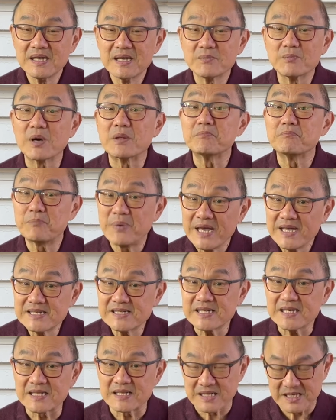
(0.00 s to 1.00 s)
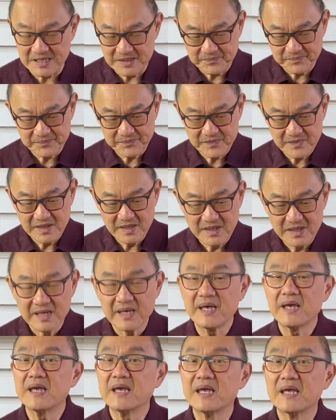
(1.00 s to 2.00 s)
But basically,
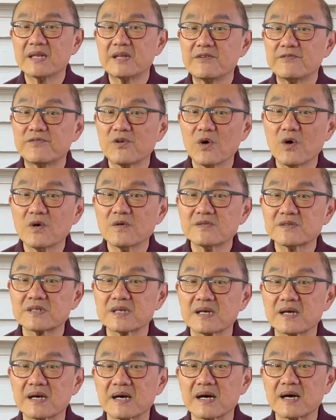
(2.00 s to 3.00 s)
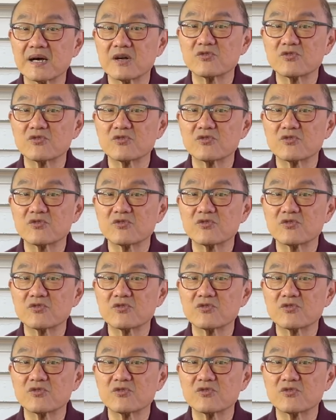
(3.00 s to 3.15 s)
it involves uh,